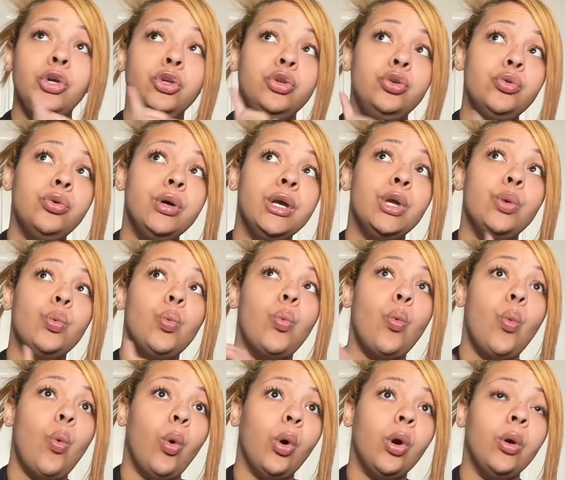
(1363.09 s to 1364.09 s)
You
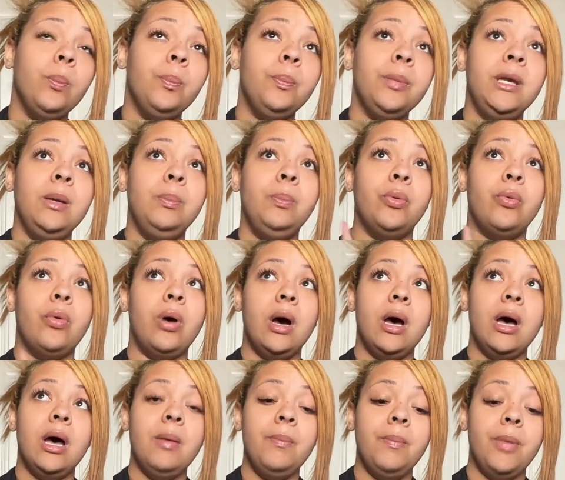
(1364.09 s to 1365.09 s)
can warm people
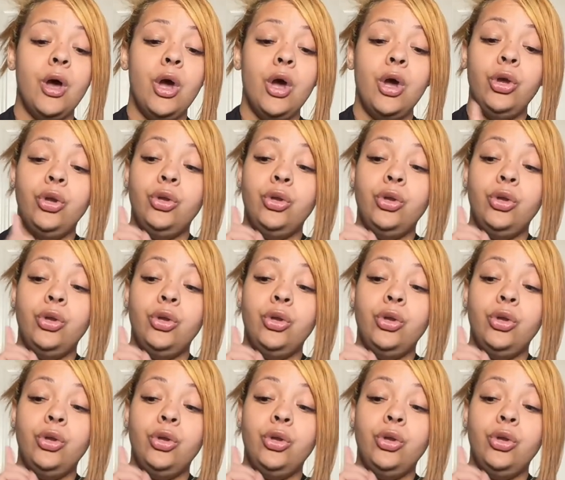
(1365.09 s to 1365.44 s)
up.